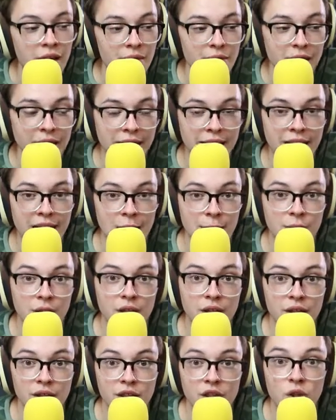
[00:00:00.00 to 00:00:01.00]
thinking I'm
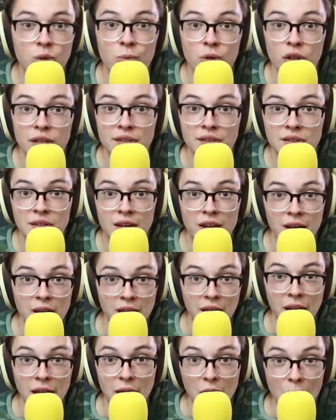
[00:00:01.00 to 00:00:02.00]
a humorous
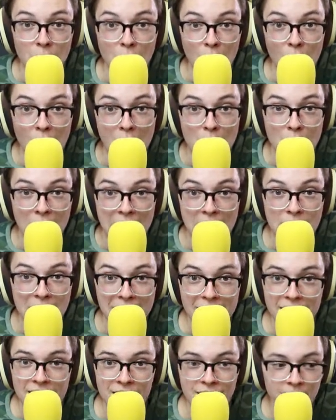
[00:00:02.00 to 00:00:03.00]
little boy
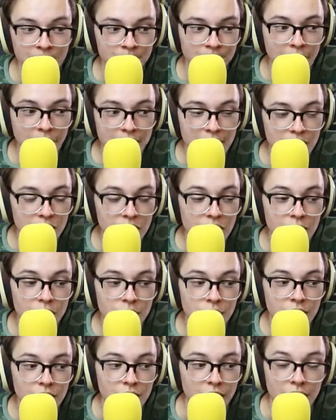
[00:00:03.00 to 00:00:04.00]
baby. Let's
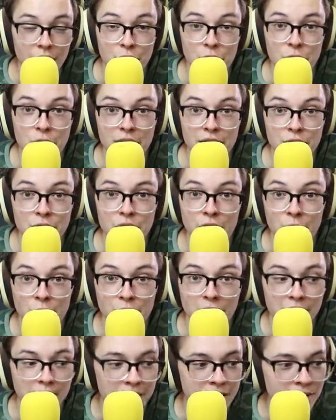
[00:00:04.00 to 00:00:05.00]
use a shitty joke.